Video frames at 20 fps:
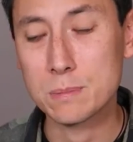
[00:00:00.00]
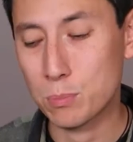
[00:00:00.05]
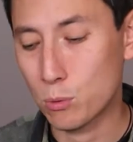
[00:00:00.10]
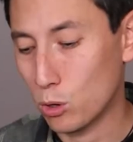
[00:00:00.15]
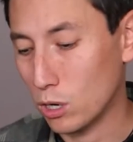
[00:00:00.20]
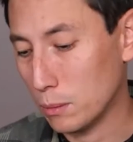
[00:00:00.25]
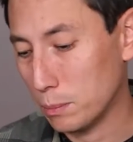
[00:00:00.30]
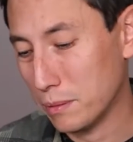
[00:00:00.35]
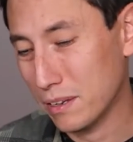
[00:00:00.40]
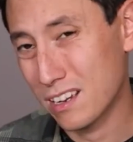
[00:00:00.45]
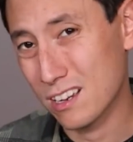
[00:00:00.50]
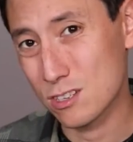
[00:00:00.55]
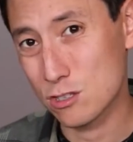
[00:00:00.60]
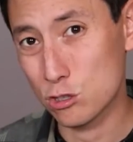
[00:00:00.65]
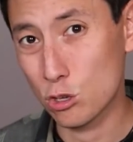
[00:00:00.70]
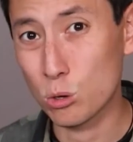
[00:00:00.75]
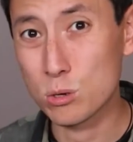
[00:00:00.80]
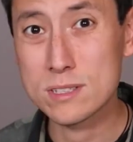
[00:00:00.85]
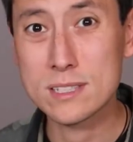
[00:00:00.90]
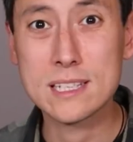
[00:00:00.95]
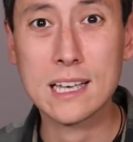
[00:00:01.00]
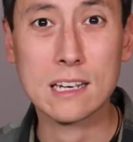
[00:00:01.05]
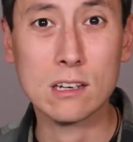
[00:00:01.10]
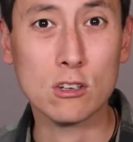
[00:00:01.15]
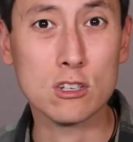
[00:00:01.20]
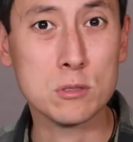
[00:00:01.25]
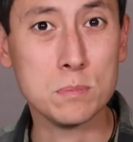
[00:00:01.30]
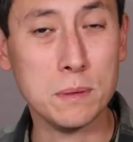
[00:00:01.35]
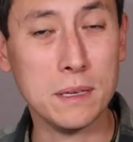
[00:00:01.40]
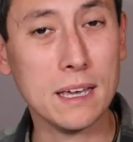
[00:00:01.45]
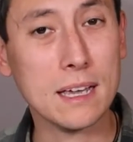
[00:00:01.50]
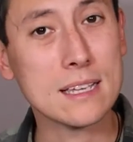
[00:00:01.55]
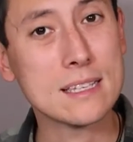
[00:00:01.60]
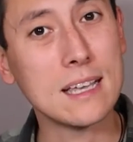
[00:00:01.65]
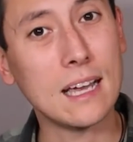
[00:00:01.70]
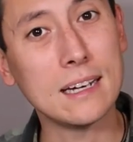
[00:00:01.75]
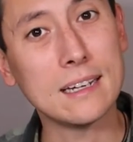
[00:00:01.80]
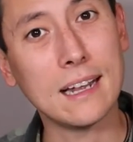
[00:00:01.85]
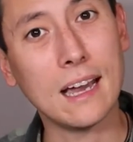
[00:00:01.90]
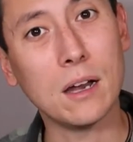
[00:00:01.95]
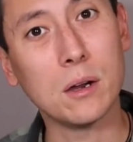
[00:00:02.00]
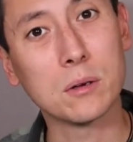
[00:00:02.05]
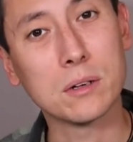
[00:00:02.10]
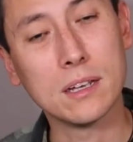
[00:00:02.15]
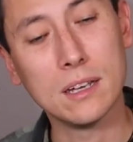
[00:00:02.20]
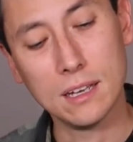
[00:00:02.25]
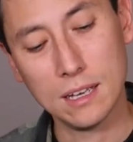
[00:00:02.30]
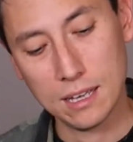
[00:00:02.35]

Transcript: point because no signal's being sent out.